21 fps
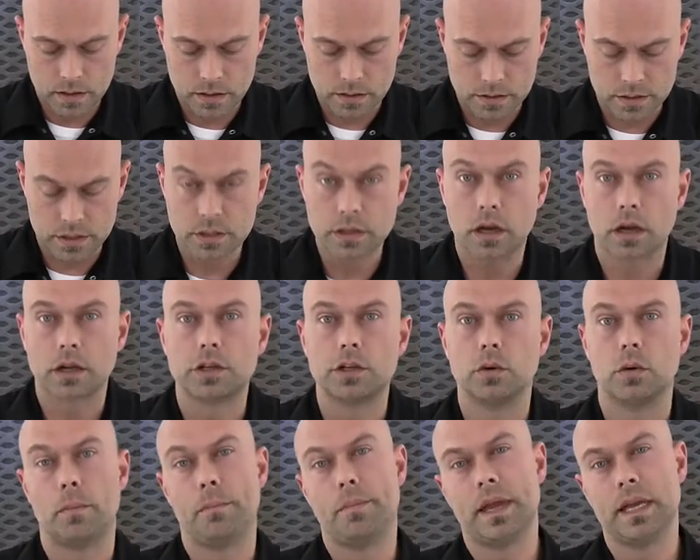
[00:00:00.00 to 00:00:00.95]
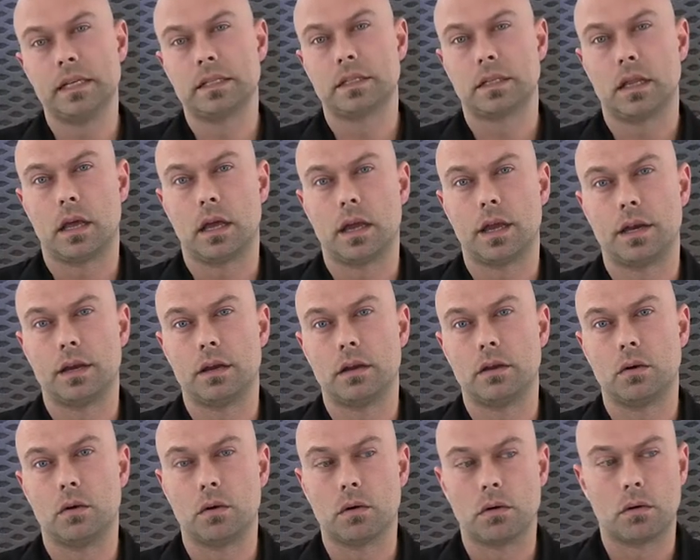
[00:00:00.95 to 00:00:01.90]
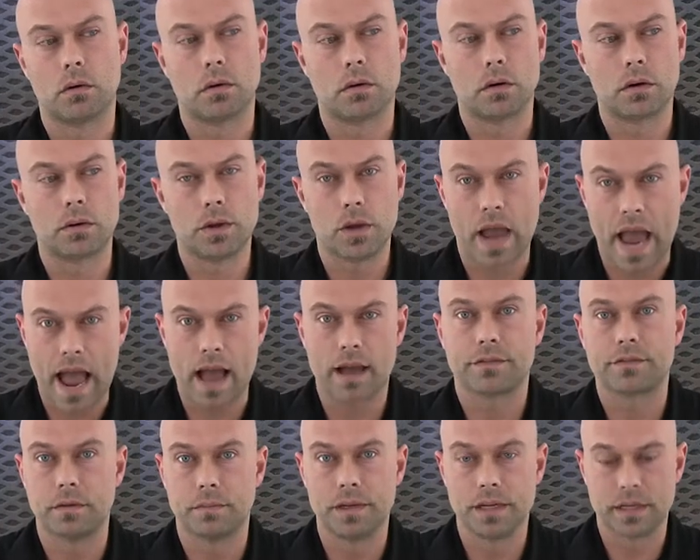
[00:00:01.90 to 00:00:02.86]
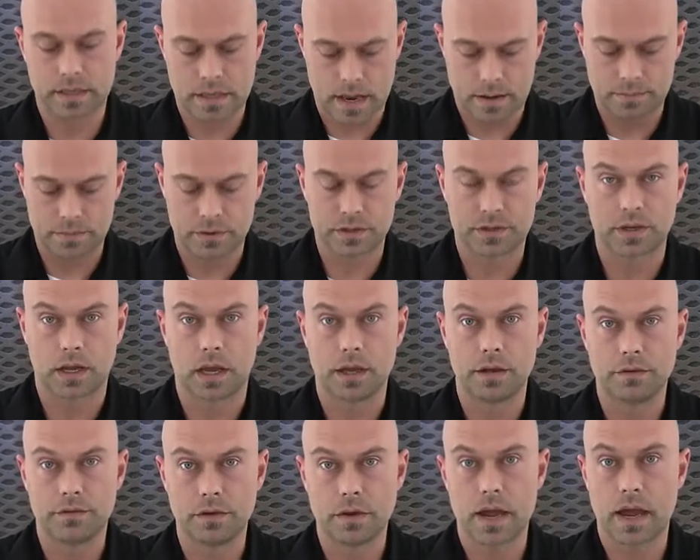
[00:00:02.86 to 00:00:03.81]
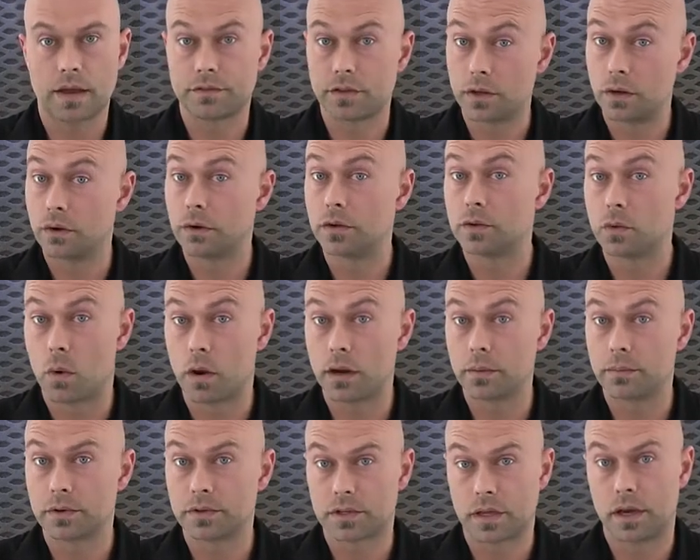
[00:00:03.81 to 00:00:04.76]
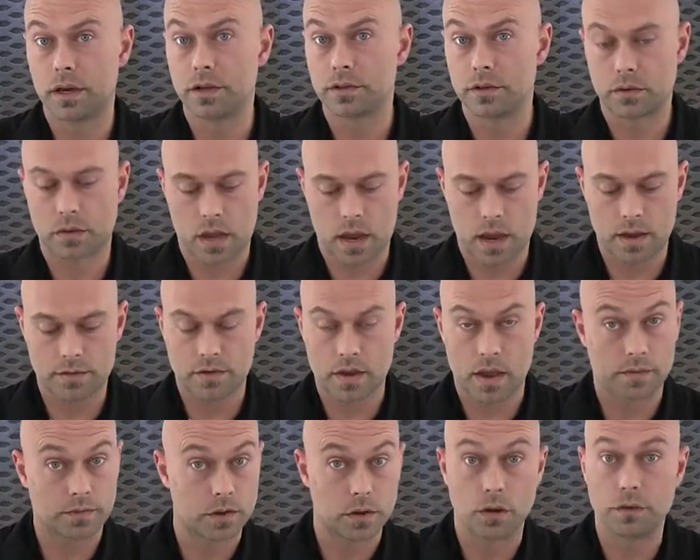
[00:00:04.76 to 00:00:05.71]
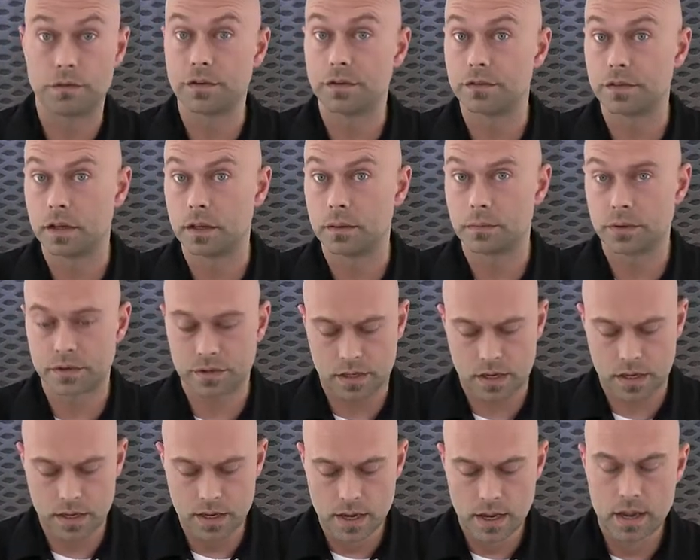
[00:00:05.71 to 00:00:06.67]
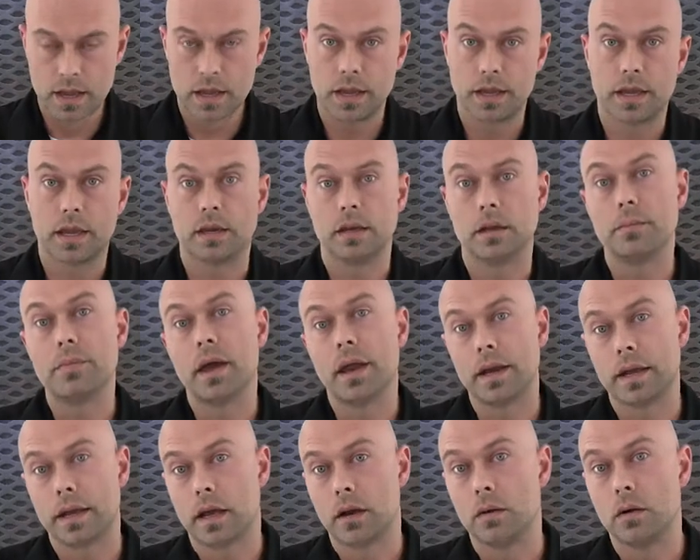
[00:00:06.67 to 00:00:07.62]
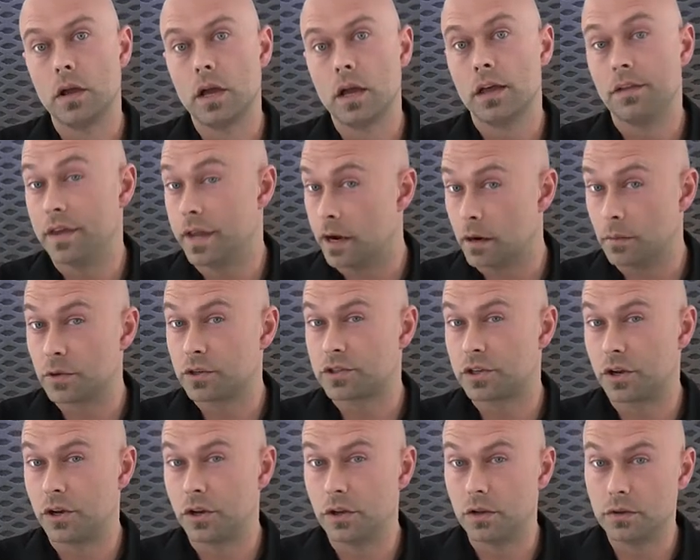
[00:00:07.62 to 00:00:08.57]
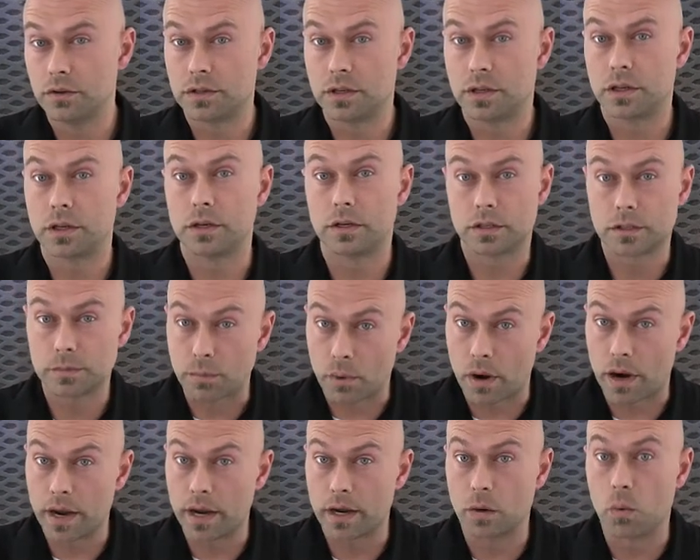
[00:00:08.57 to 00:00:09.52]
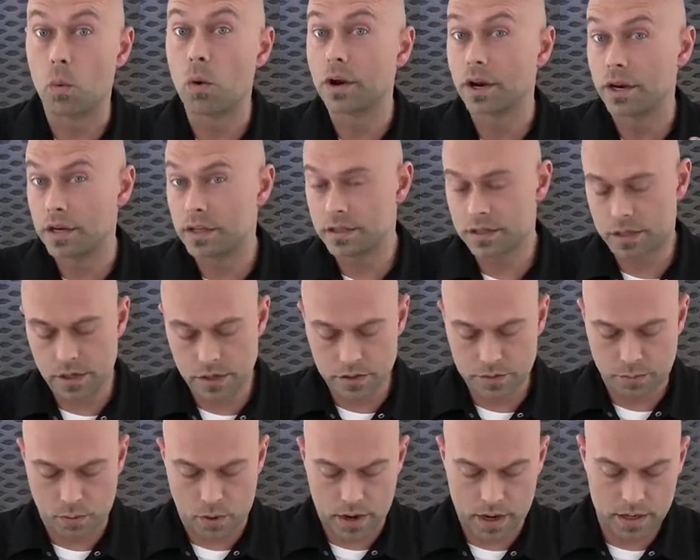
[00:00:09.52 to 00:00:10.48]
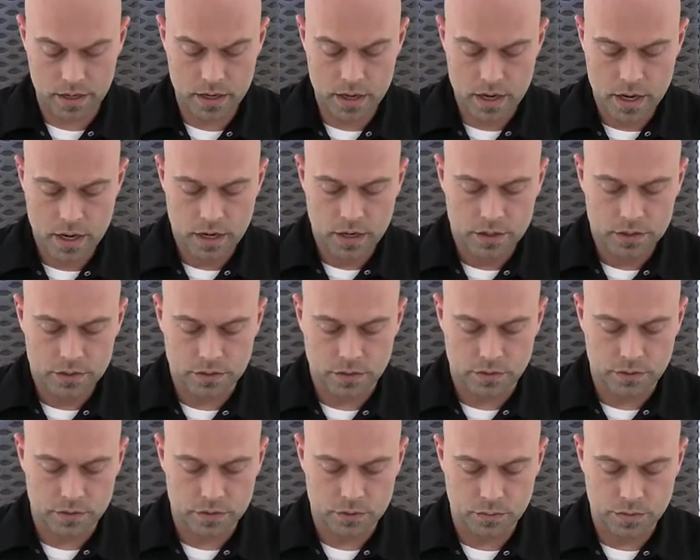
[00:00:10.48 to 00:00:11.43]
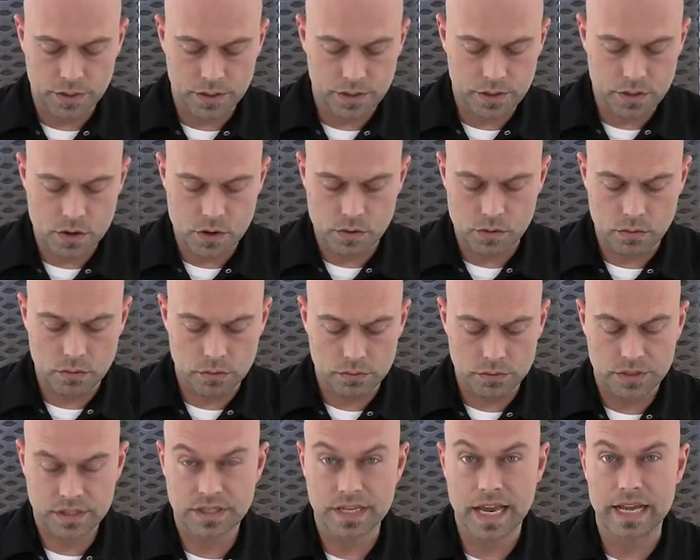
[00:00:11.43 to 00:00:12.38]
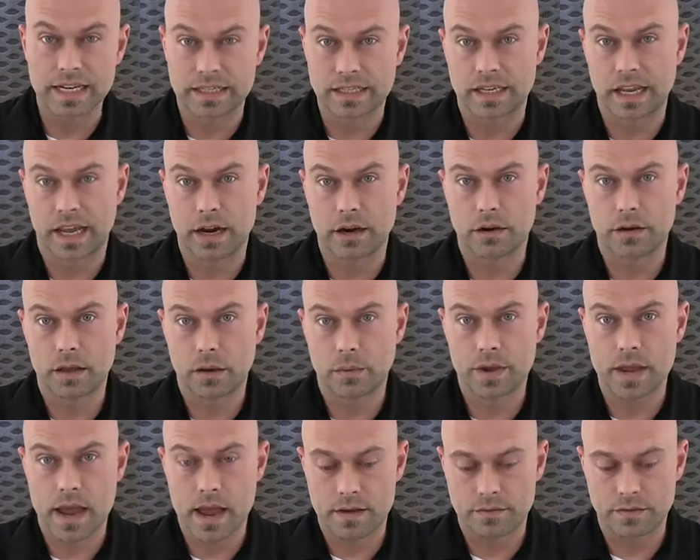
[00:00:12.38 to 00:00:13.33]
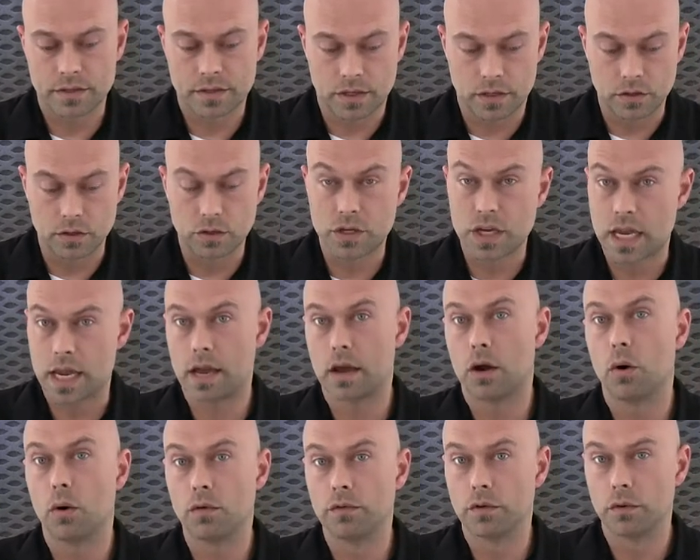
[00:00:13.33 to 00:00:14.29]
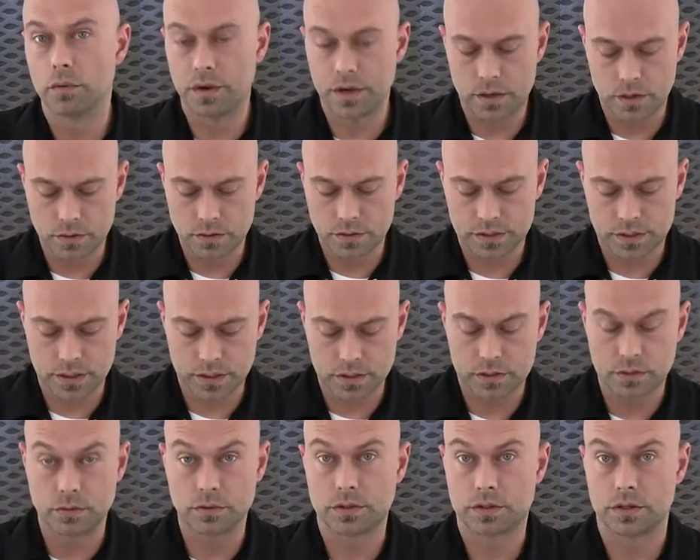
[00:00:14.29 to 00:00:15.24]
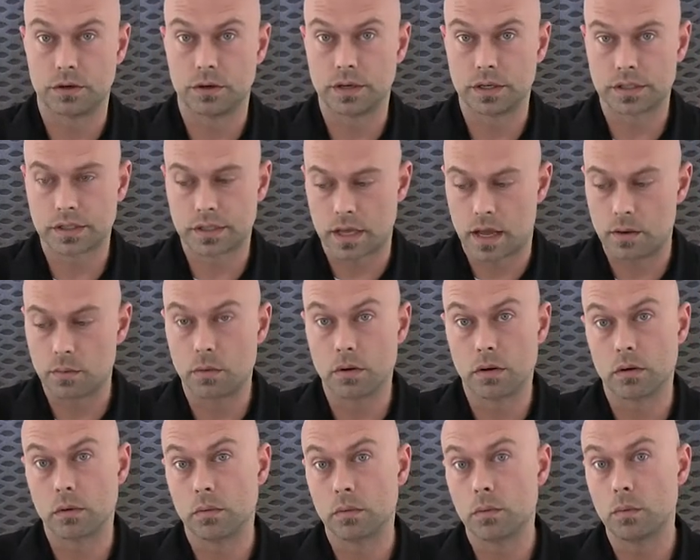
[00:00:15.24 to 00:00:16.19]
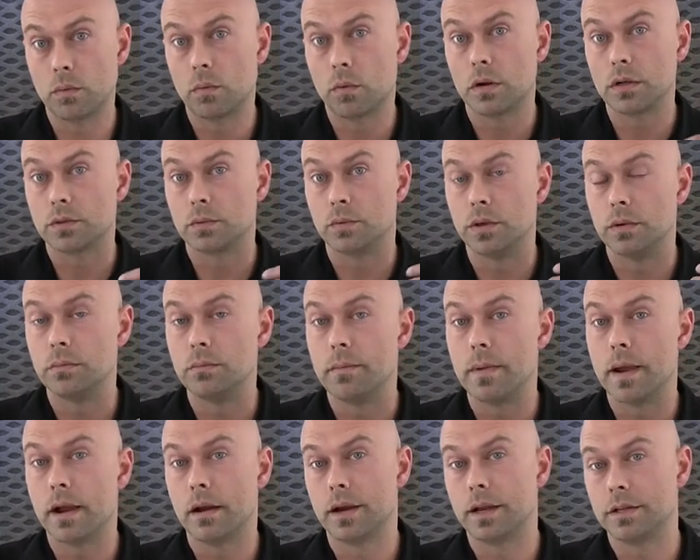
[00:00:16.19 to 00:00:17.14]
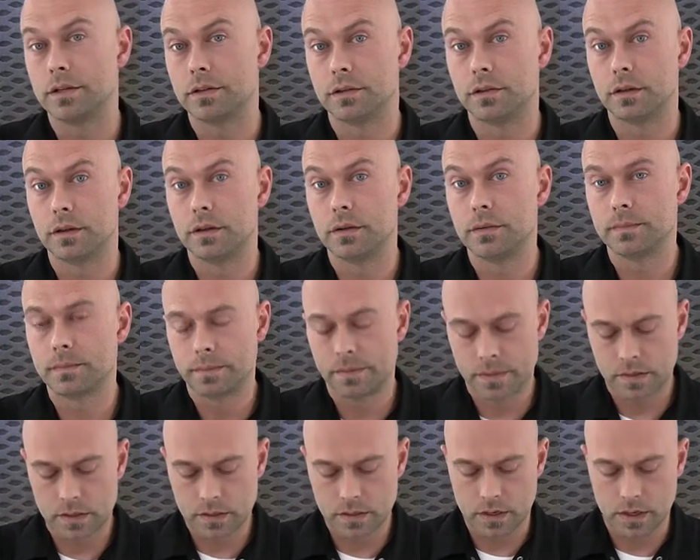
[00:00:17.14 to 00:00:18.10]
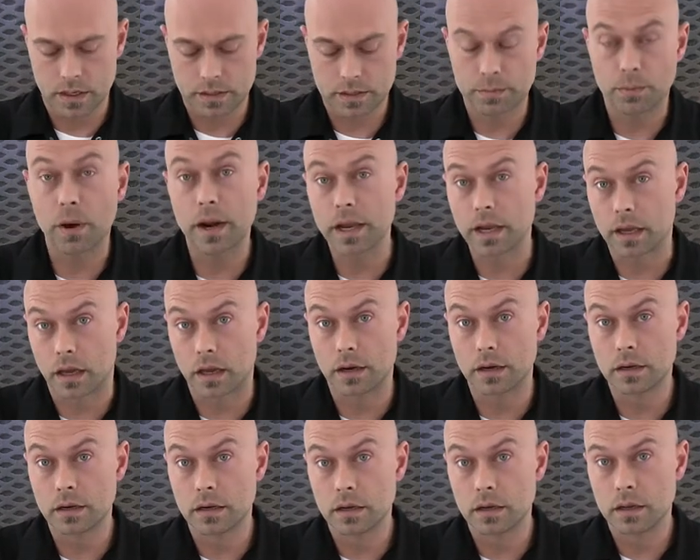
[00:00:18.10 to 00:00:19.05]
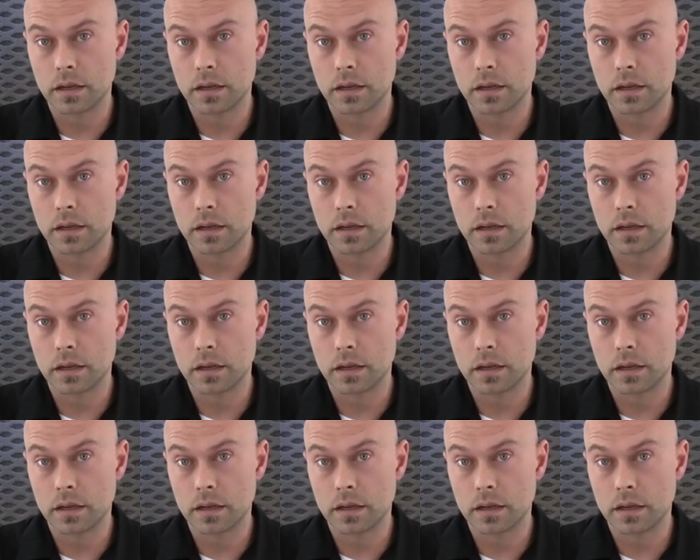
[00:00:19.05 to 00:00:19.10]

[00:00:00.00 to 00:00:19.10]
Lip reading: stuck to a baseline or you have to be at 10%. If you have to go to 20%, it's okay. If you have to go 15%, again, depending on the airbrush that you're using, you're spraying, what it is that you're spraying. So there's really no set standard that we have. Is saying you can't over reduce it to a certain extent, where once we marry to the spray gun,